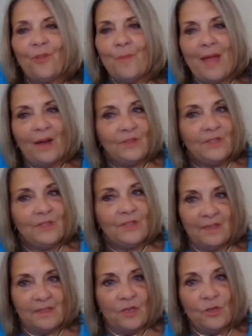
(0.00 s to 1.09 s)
the mountain
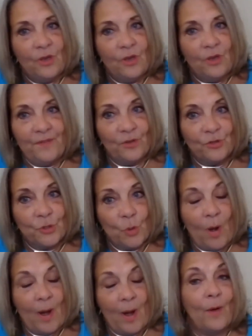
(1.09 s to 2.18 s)
is that you can feel
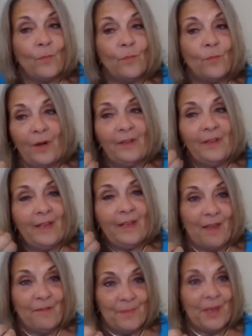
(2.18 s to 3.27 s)
joy. And that really
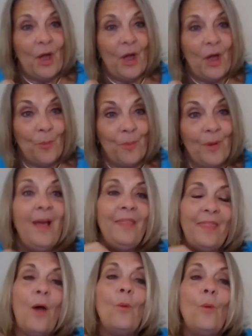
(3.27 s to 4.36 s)
gave me hope
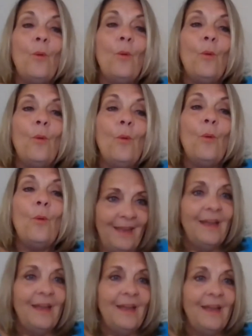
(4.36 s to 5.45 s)
that one day
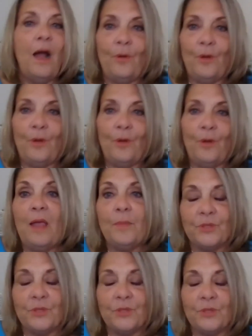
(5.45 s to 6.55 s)
I would be
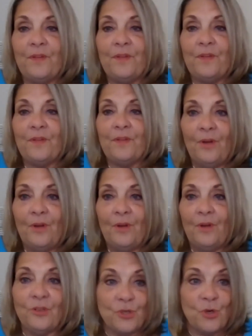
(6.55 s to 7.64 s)
able to feel
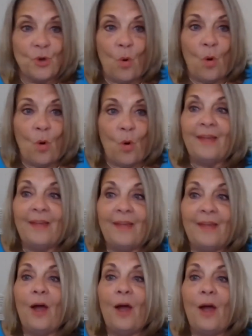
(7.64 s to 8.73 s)
the joy. And
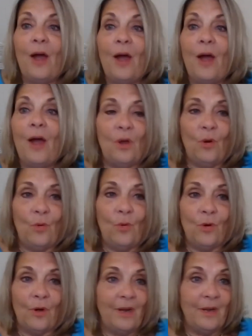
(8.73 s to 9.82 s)
now, even though we're
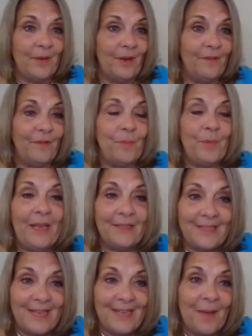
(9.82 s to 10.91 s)
in the middle of a
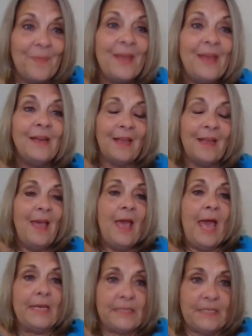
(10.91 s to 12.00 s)
pandemic and
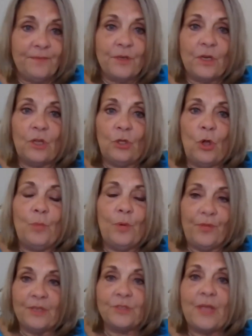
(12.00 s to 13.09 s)
different global
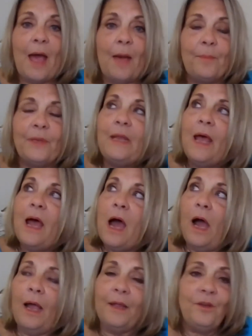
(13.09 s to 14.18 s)
things happen,
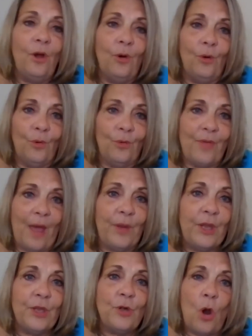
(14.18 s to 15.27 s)
I know that we
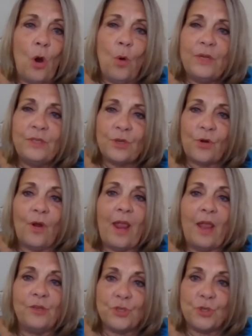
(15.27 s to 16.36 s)
can always
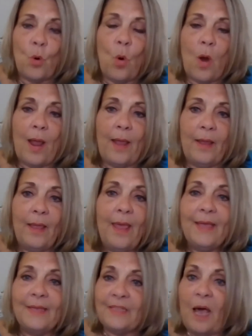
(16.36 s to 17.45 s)
create joy.
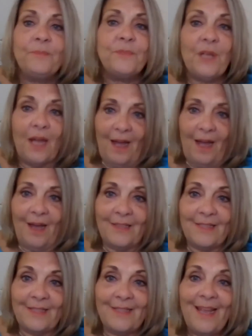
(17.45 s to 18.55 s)
It's up to
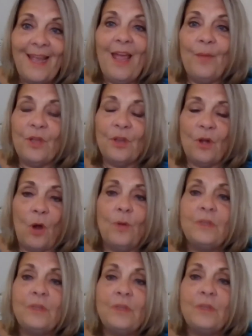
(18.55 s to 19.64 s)
us. And we can
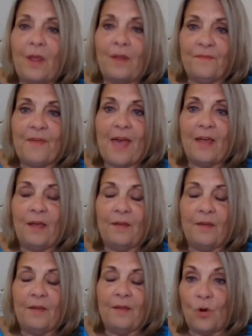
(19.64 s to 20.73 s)
always create that
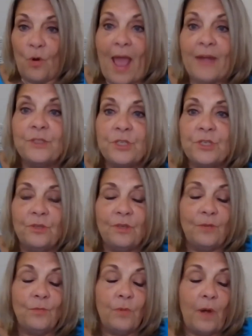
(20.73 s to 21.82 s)
gratitude.
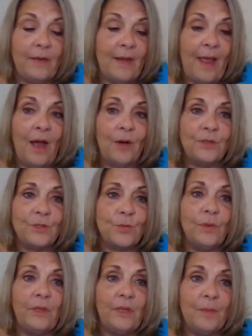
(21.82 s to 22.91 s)
And right now, it's
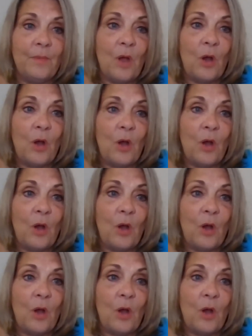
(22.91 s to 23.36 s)
really a moment